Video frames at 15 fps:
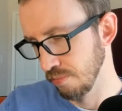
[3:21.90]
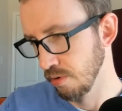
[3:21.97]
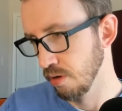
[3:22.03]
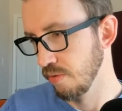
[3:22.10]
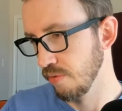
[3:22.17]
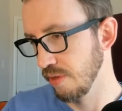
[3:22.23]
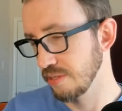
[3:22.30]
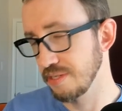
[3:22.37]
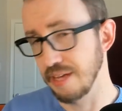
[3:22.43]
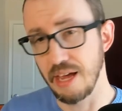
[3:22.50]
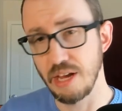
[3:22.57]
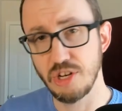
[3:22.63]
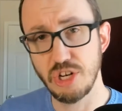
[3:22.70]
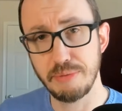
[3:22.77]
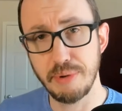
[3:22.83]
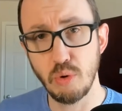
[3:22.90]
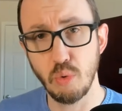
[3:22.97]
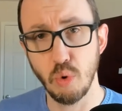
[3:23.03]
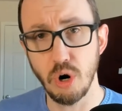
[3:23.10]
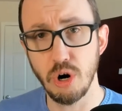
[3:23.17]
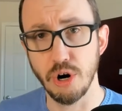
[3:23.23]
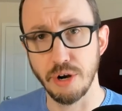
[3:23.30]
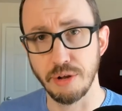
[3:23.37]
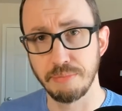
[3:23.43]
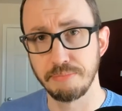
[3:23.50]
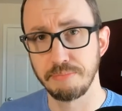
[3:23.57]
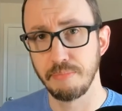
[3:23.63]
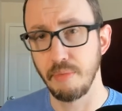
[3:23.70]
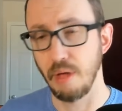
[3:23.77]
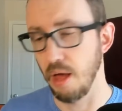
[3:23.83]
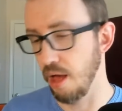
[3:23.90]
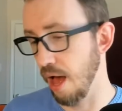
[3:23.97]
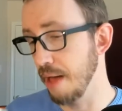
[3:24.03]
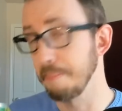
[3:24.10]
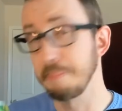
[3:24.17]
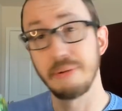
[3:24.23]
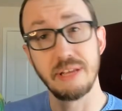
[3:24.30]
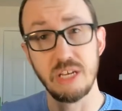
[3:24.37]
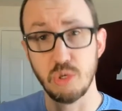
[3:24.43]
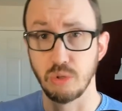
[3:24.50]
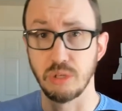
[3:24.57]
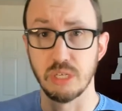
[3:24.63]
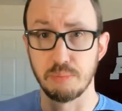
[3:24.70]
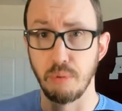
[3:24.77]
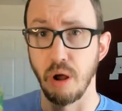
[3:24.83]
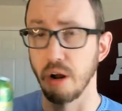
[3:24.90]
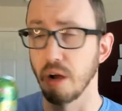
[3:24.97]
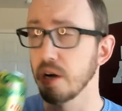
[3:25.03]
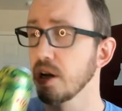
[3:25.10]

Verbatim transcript: That's the HEB word. Uh, I am pleased with this product.